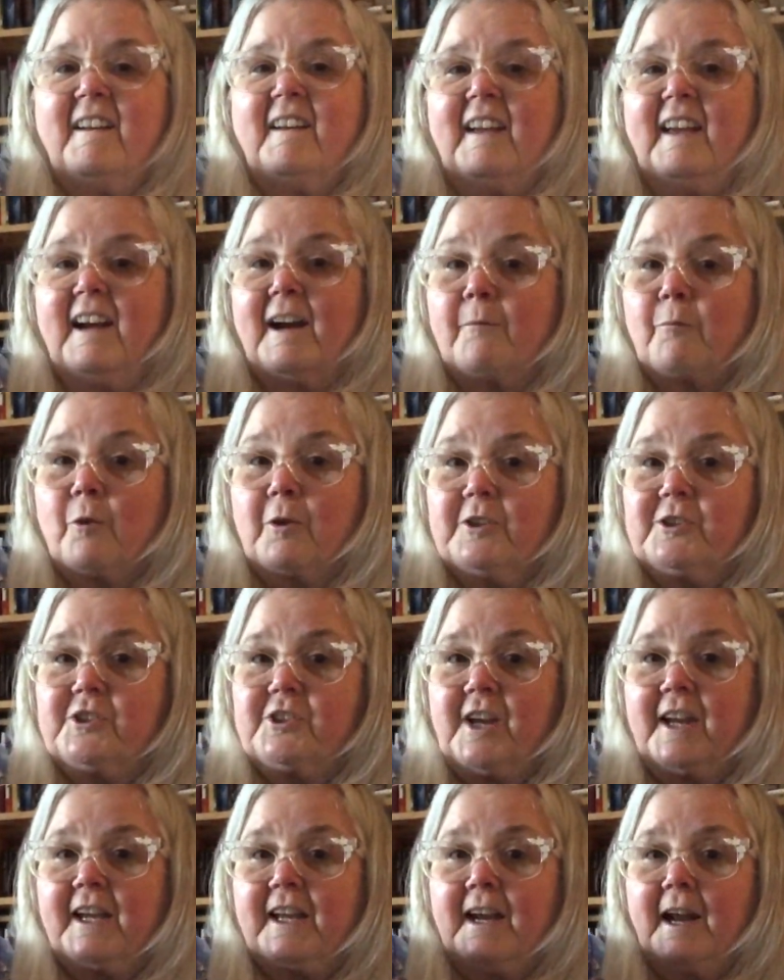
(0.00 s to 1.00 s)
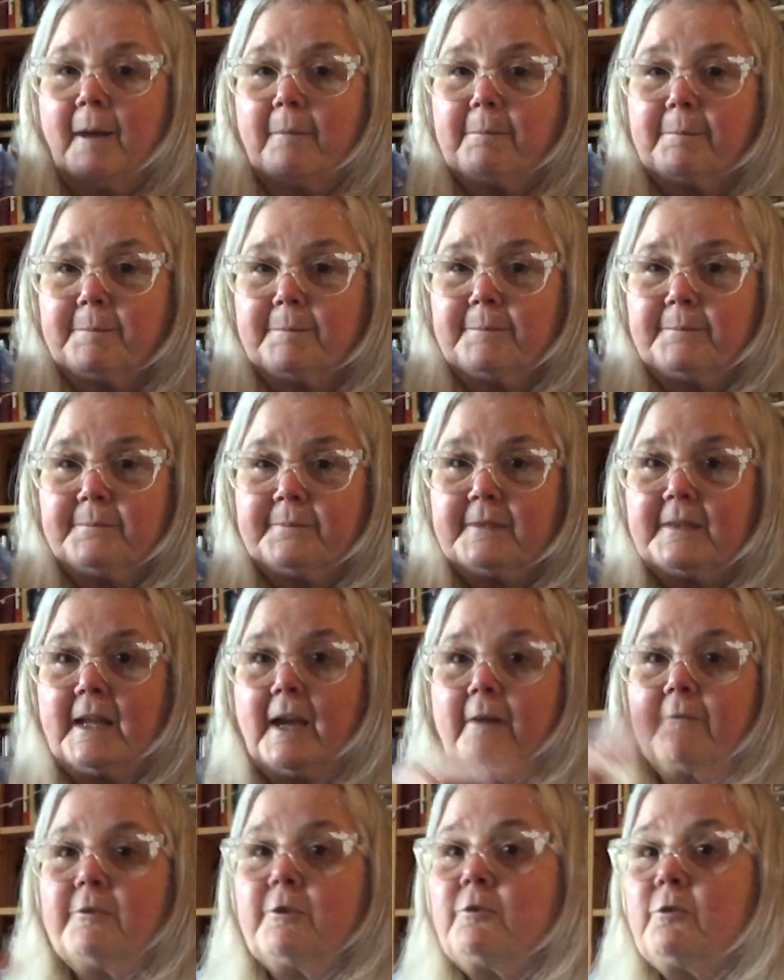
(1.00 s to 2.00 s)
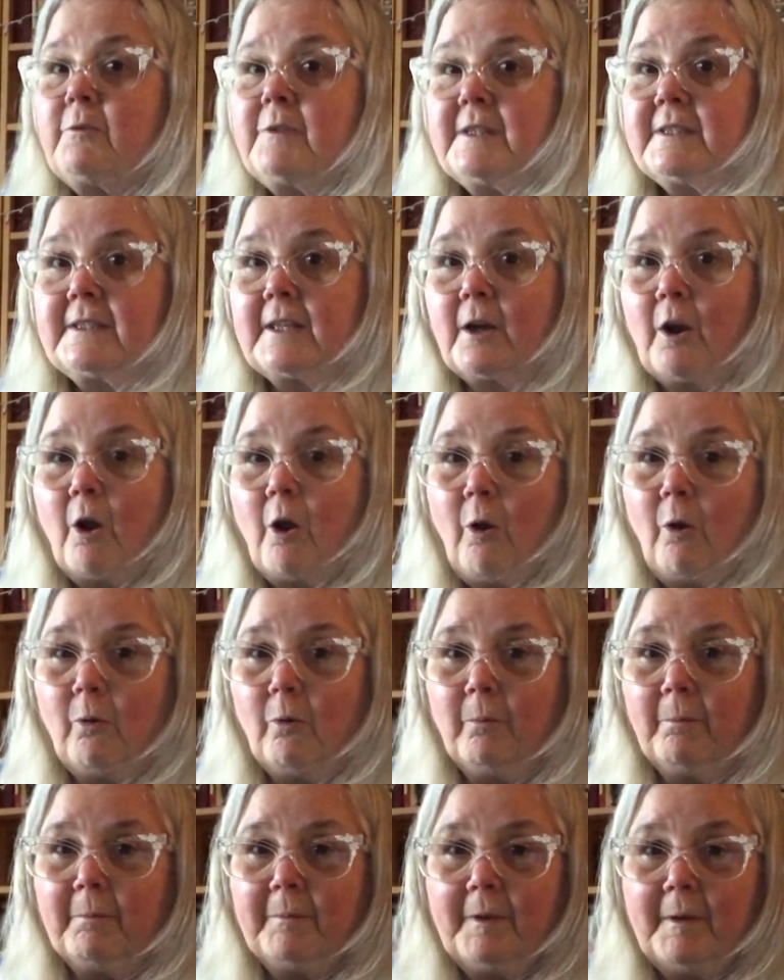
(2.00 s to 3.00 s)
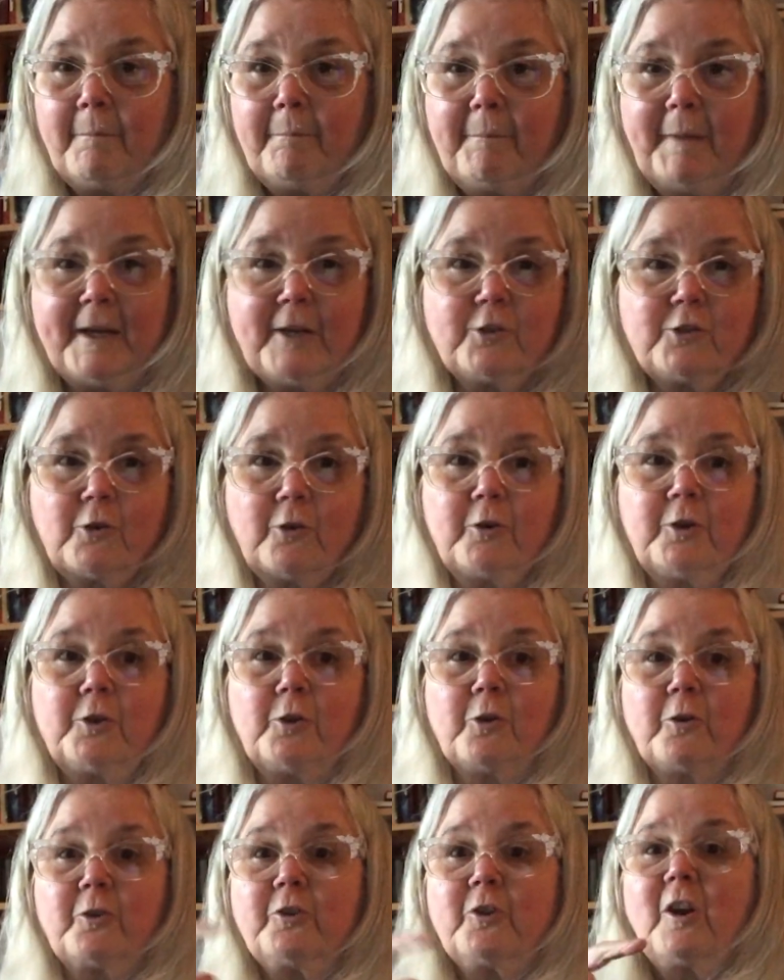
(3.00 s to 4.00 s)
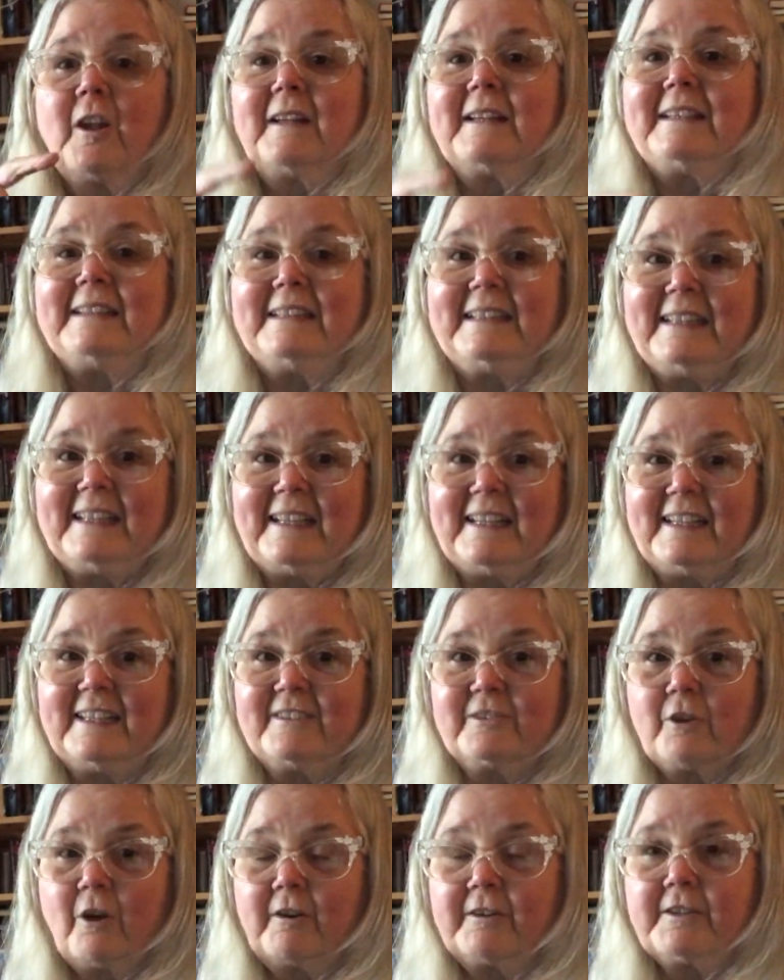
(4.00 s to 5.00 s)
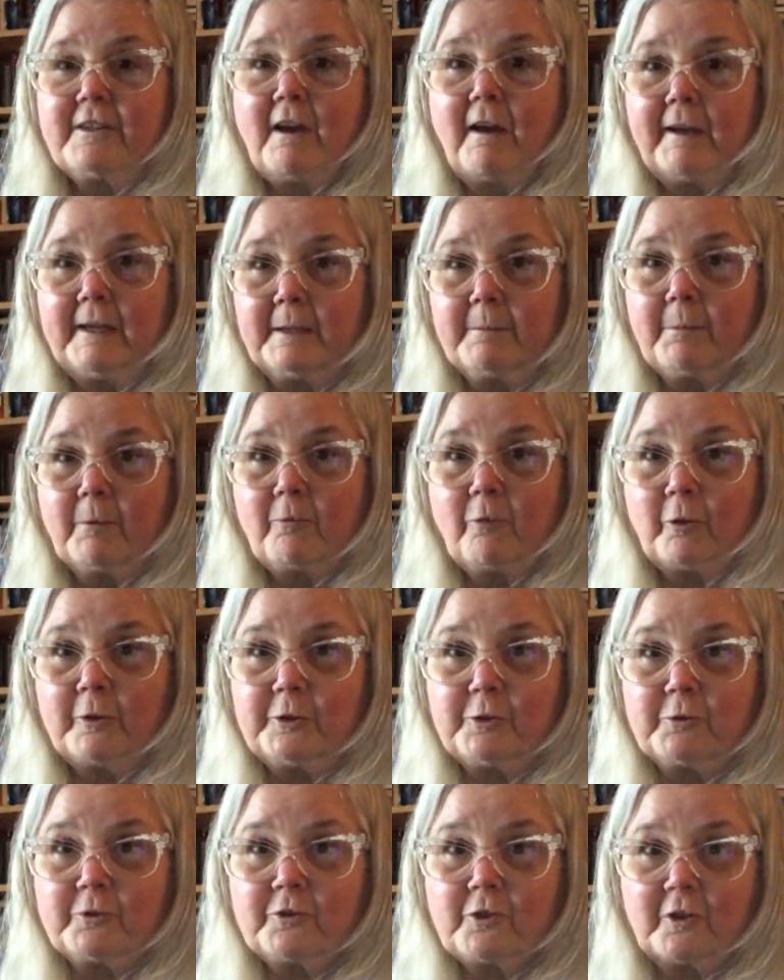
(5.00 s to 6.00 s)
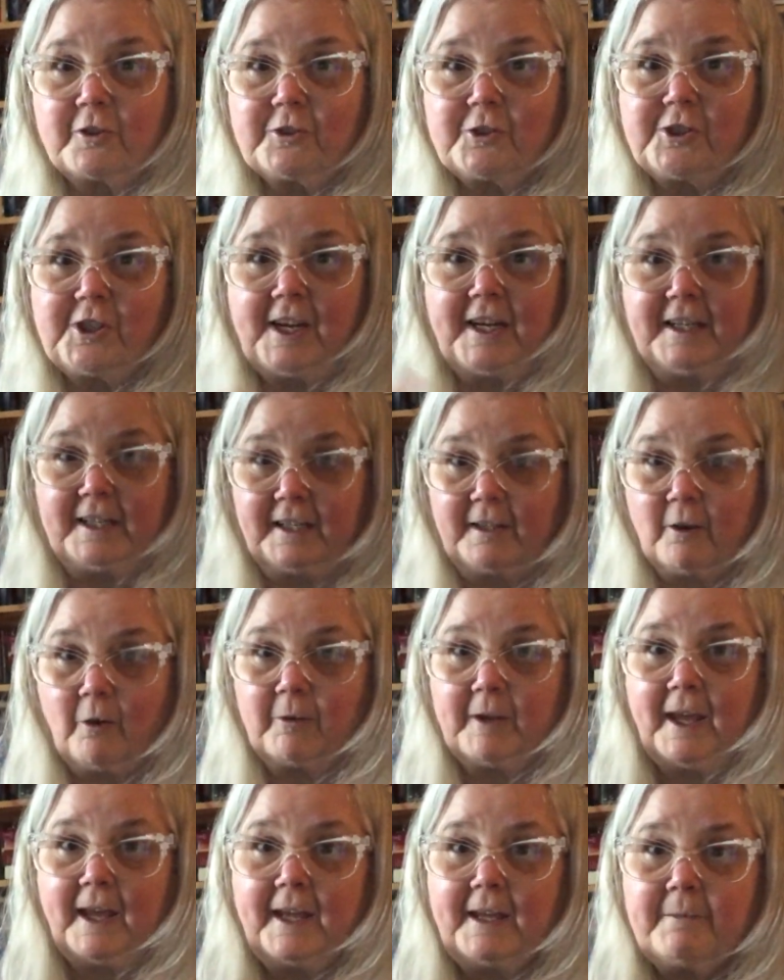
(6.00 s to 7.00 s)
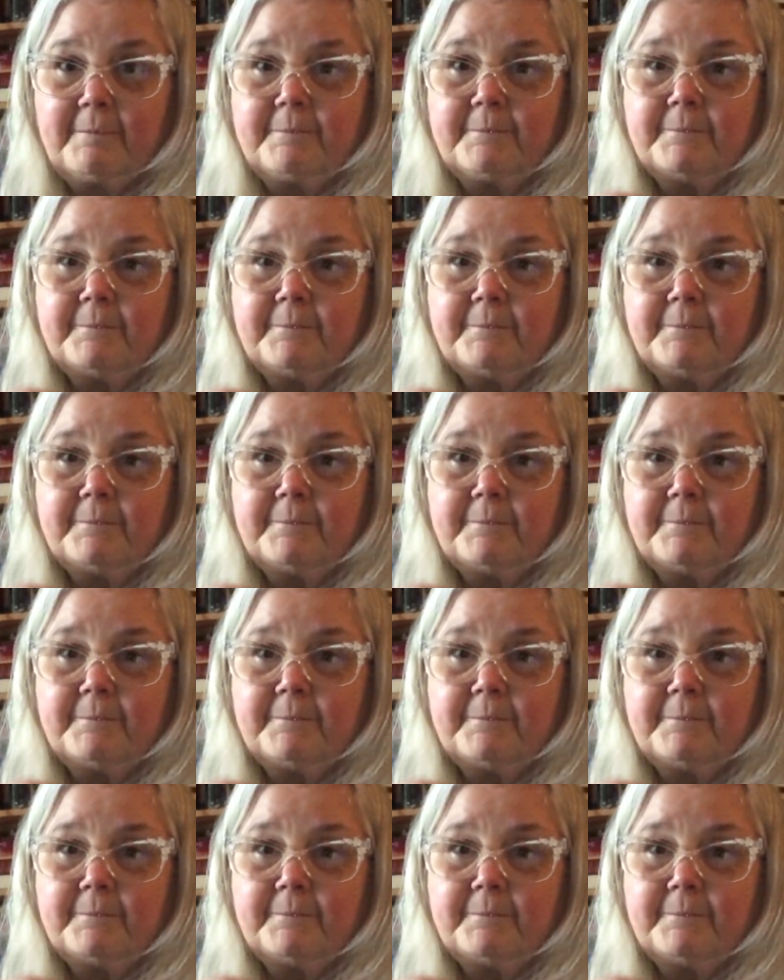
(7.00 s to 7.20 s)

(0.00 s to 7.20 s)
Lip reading: and I'm going to shake it up. Now, if you do this at home, make sure your lid is on tight before you start shaking, okay?